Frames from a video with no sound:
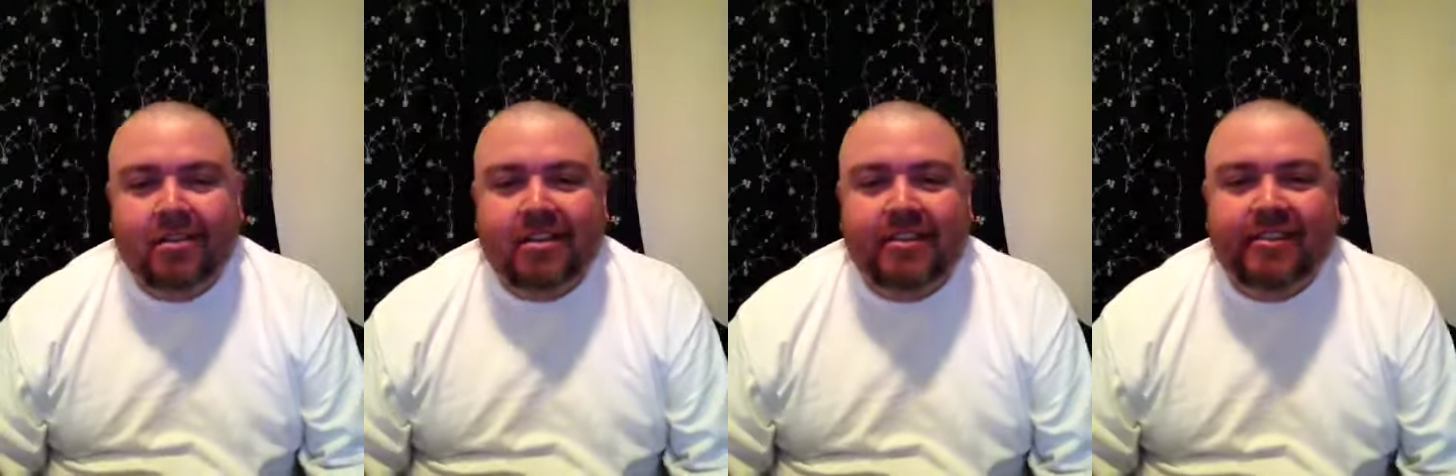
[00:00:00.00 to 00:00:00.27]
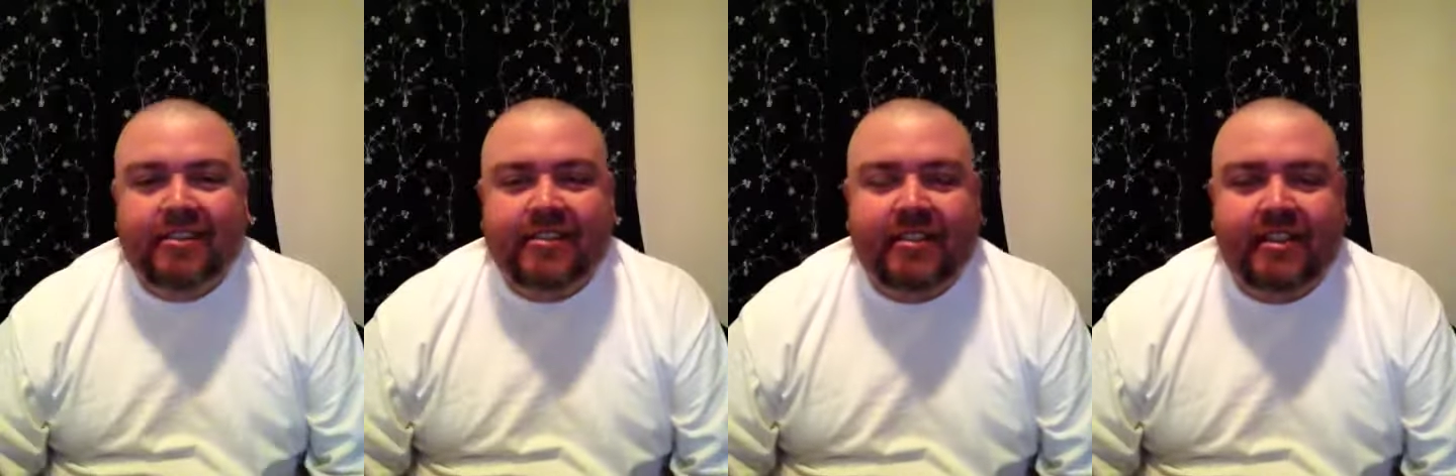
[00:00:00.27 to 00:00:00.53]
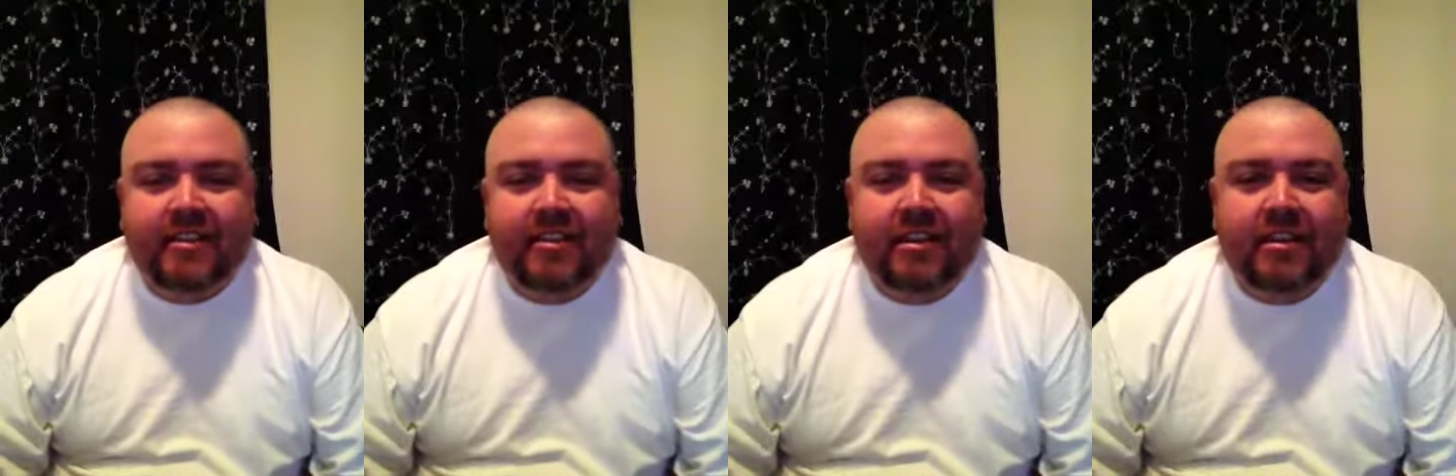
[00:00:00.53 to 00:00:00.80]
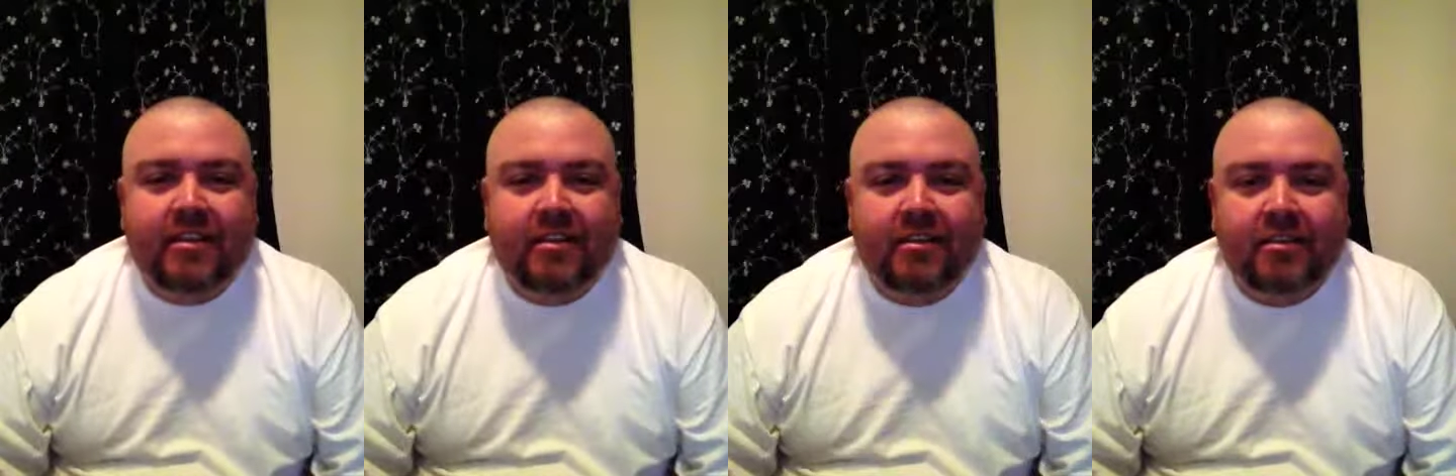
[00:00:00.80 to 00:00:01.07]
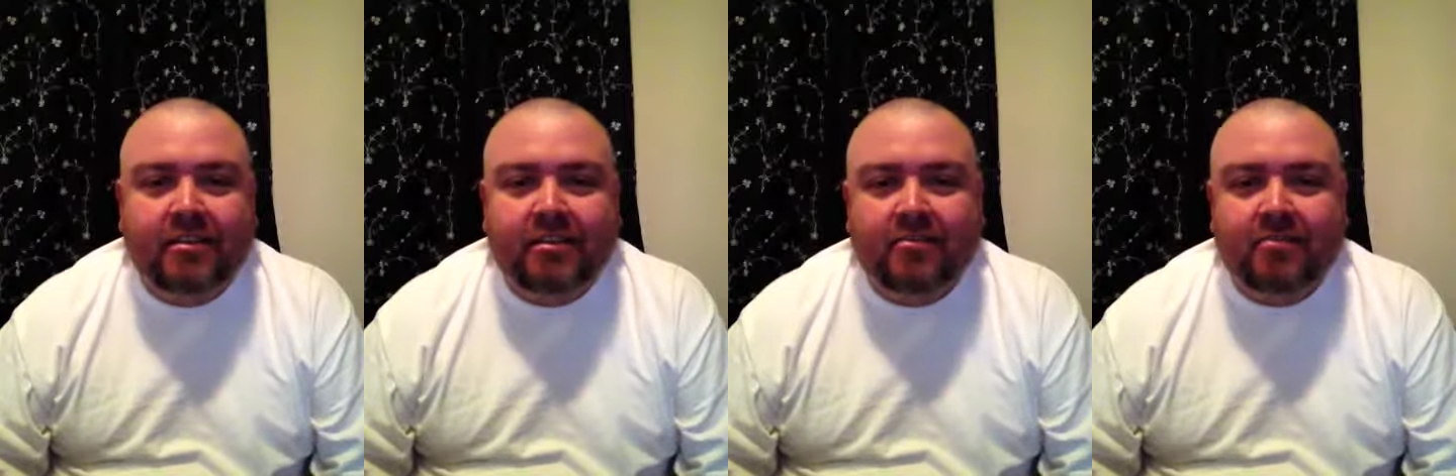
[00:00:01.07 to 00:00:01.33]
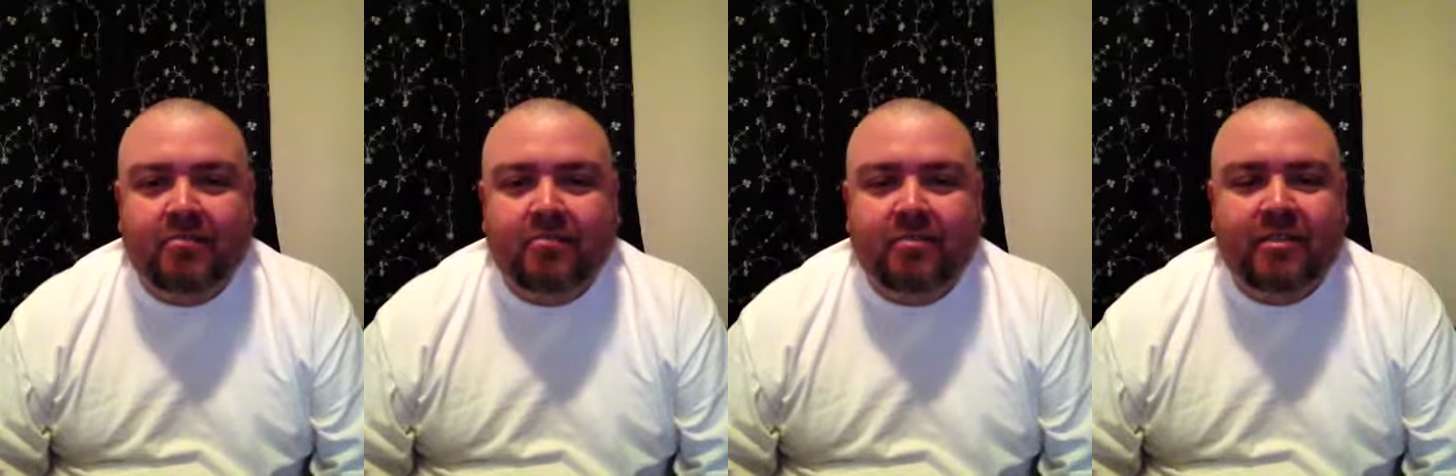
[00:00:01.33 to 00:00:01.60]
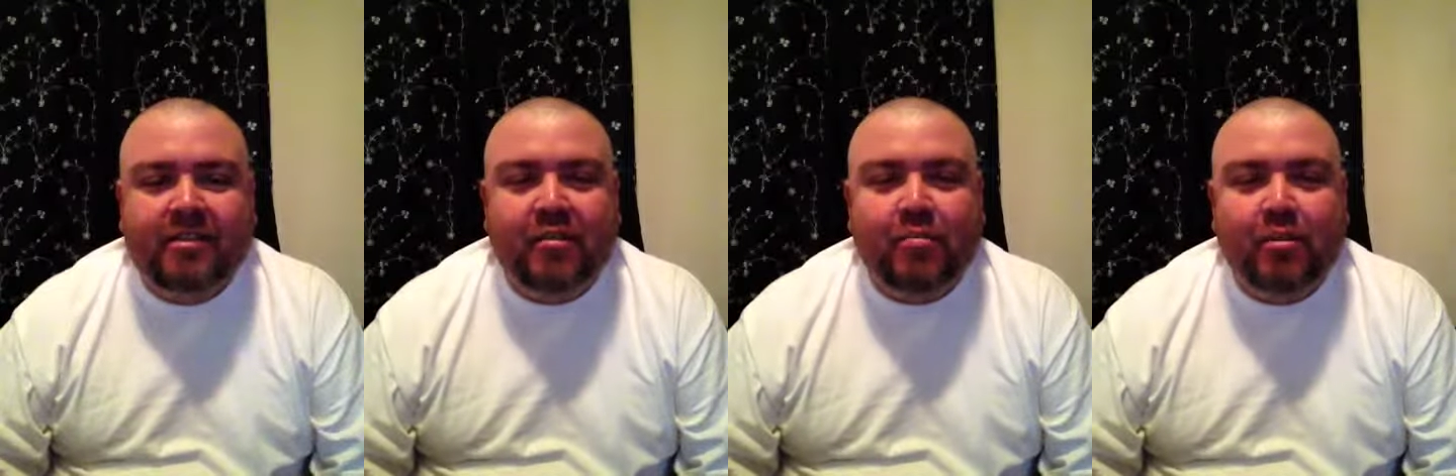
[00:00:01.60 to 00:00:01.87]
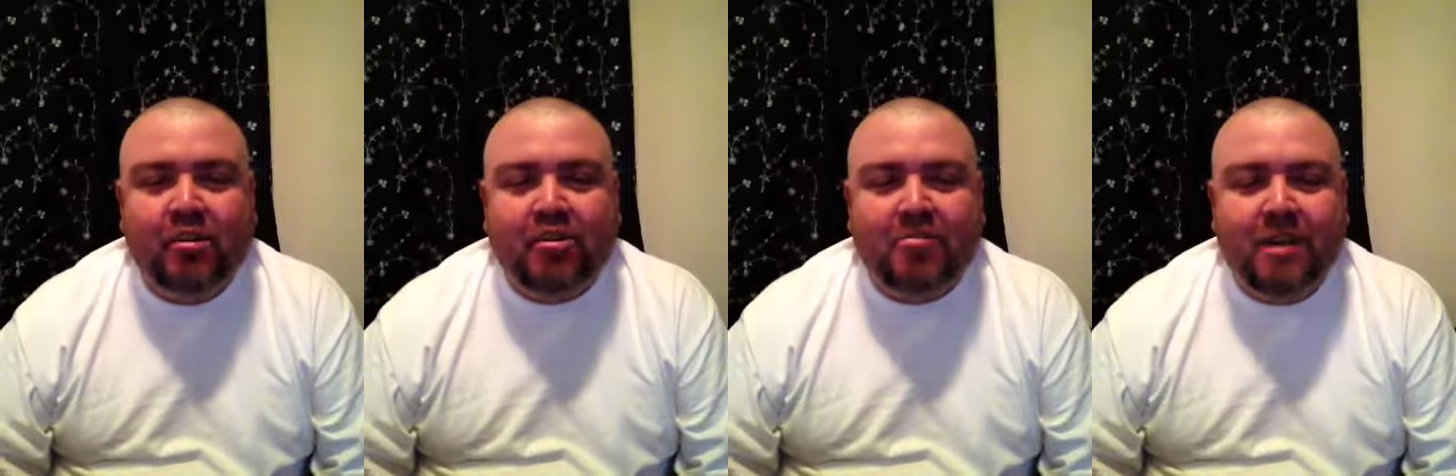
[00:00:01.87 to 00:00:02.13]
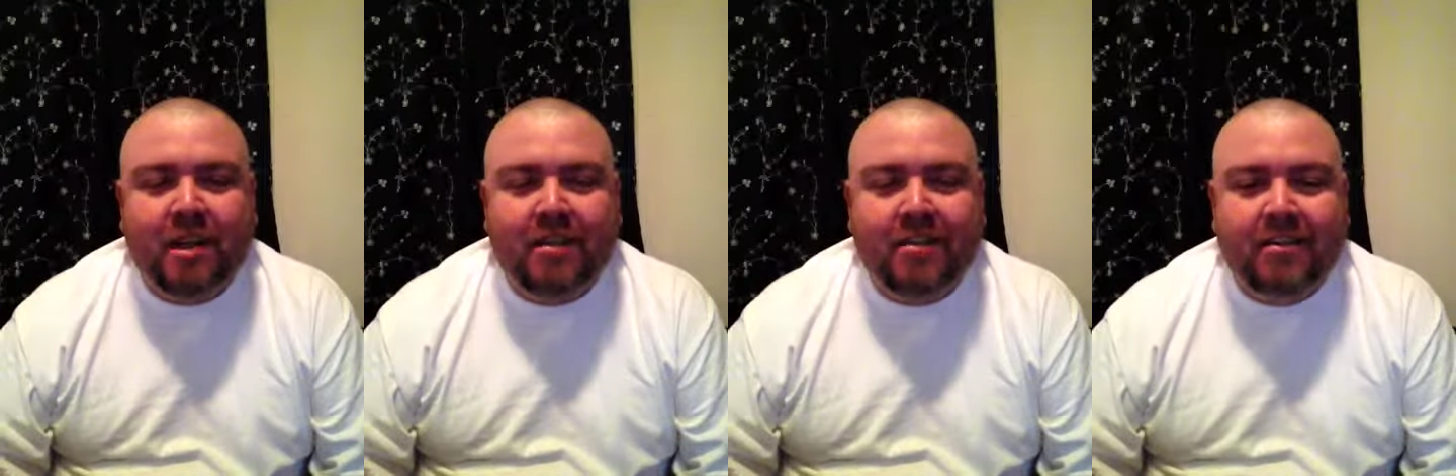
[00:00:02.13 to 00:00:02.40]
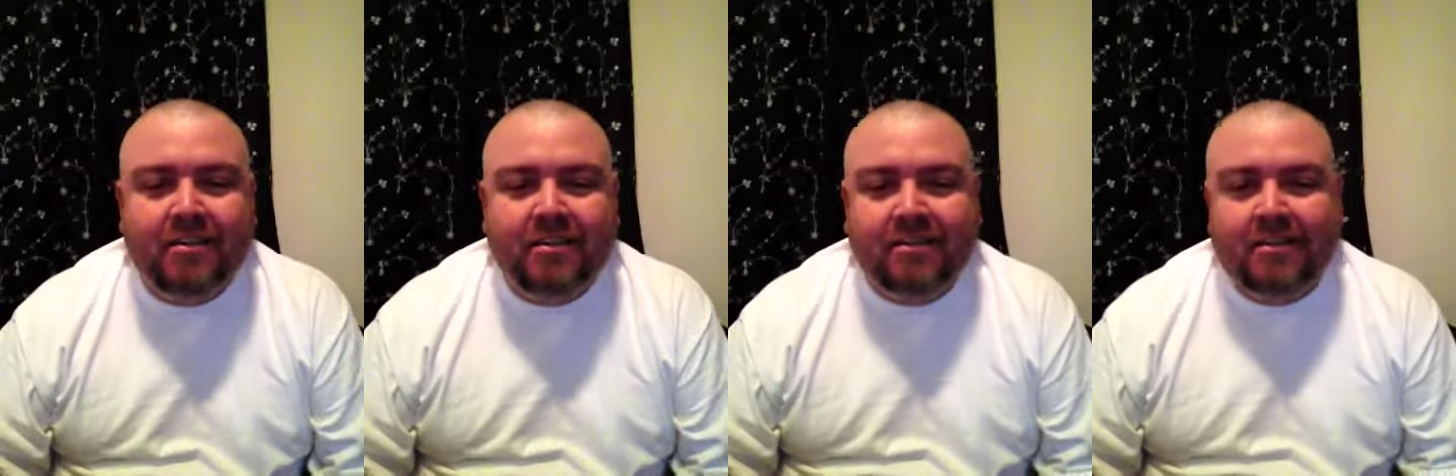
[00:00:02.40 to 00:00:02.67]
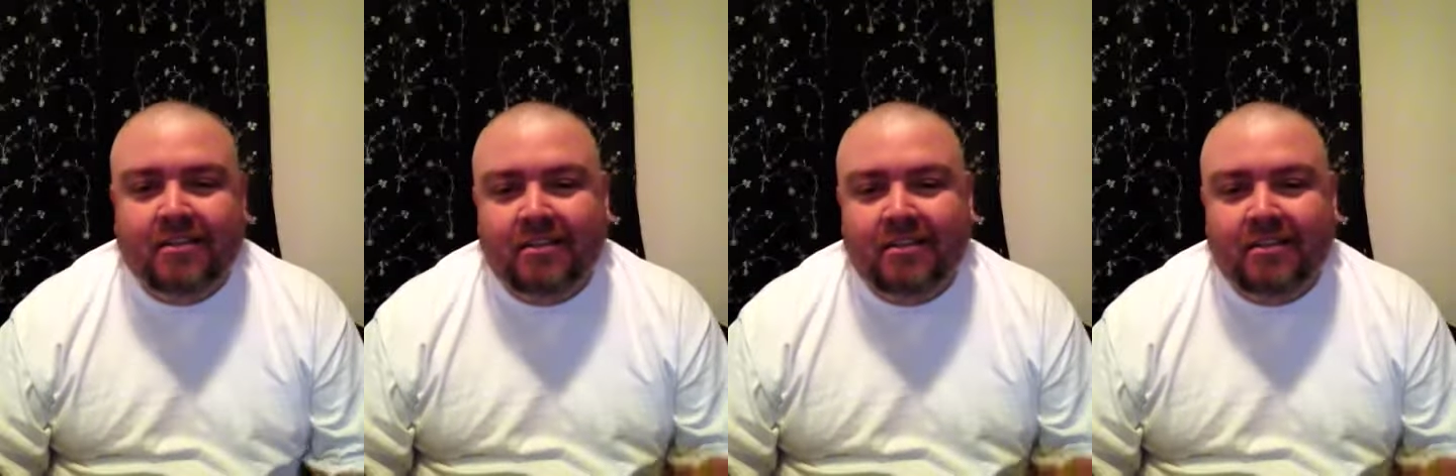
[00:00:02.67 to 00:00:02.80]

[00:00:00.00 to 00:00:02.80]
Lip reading: It's a Sunday, still March Madness.